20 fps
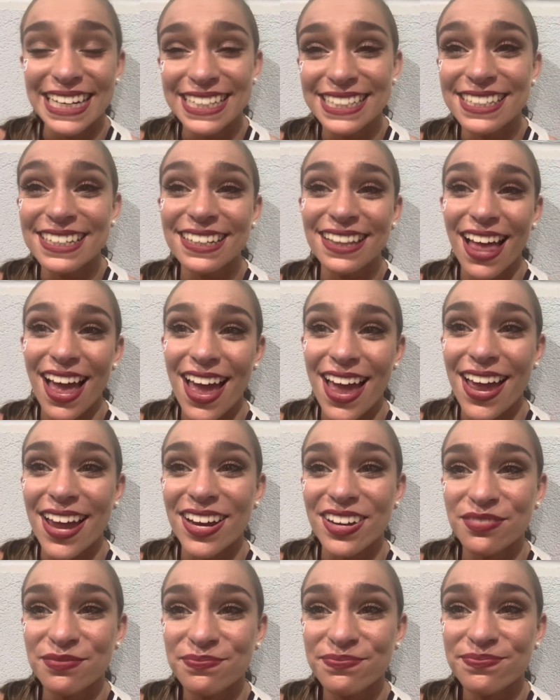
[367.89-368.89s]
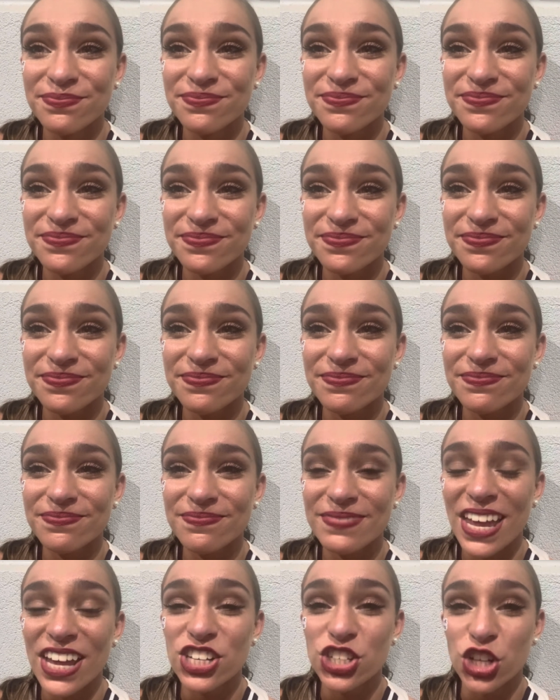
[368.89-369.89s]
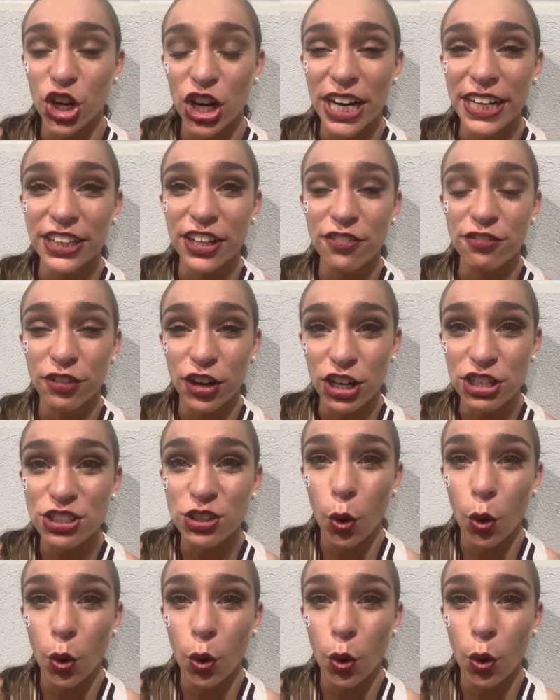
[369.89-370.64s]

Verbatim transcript: some delay during the first